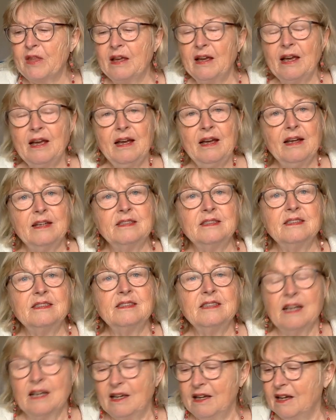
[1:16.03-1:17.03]

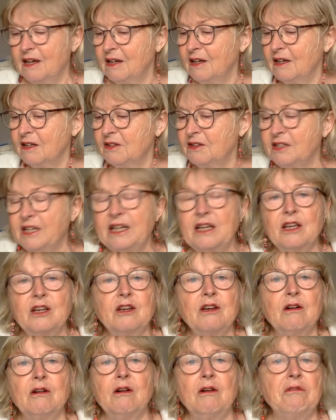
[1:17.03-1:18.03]
and uh,
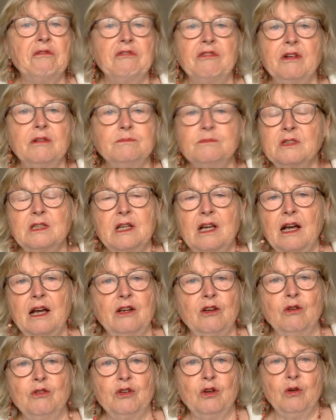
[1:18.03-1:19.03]
think of, I
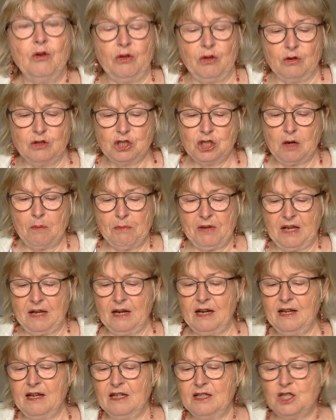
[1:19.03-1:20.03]
don't know, your shopping
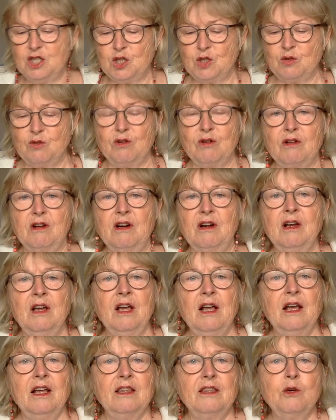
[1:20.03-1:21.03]
list or
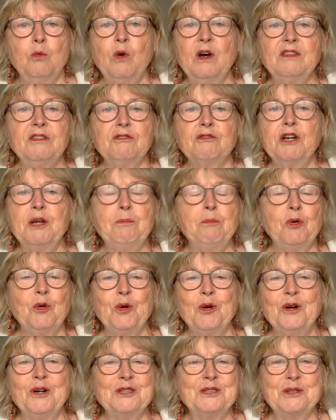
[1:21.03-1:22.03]
the weather
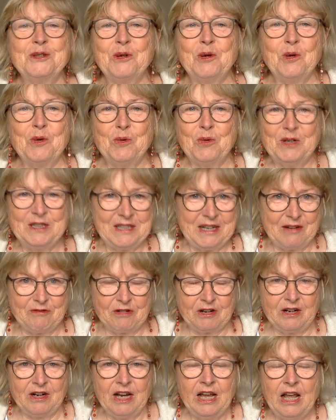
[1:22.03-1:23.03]
report or
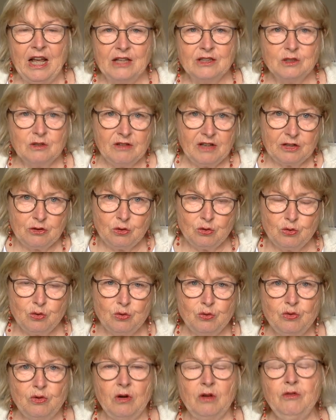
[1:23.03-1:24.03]
whatever, so that you
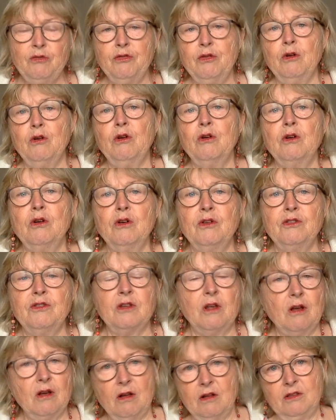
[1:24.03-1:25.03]
do not
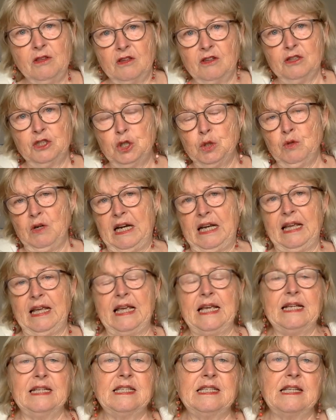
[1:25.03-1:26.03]
focus on the
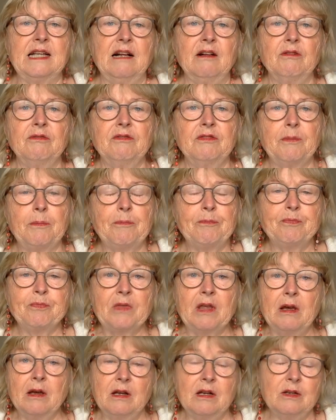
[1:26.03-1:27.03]
doodling itself.
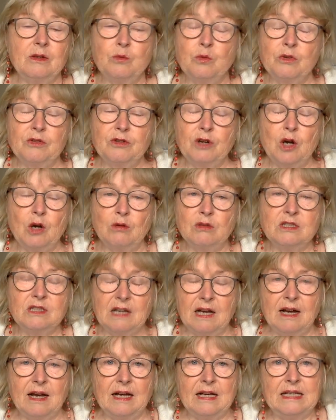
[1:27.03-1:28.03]
And with closed
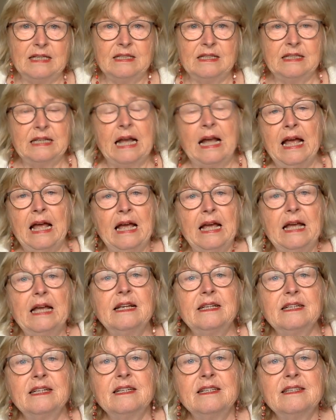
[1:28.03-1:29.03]
eyes,
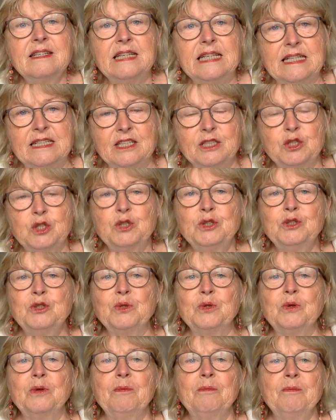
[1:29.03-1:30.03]
it is easy to
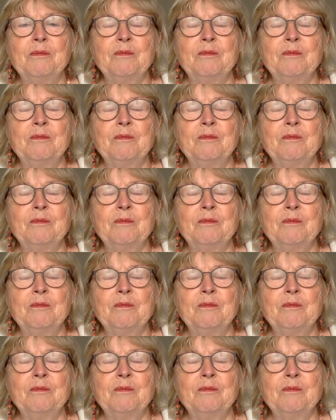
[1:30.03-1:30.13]
do.